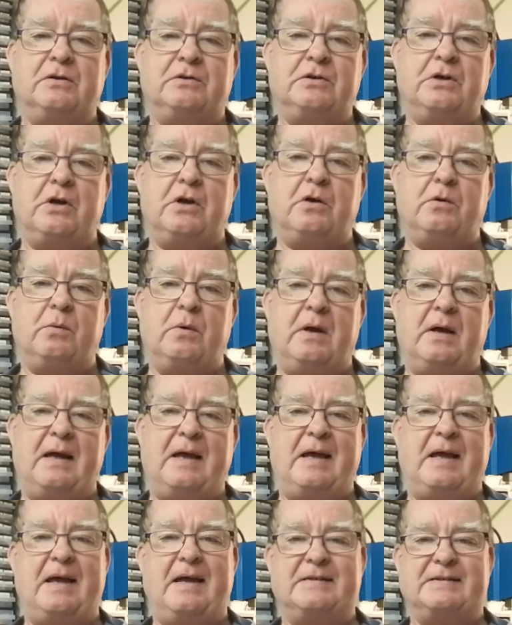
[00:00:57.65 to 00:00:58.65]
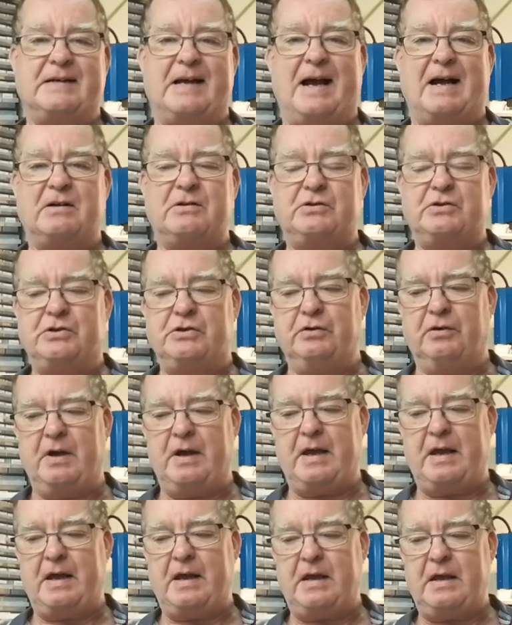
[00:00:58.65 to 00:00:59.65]
do is
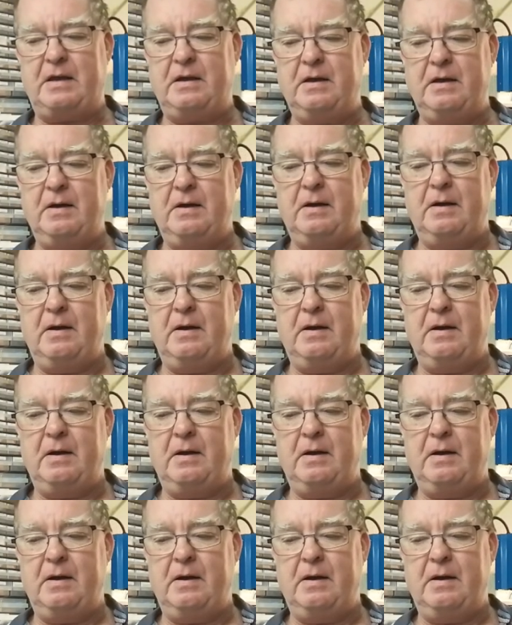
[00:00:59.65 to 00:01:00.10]
actually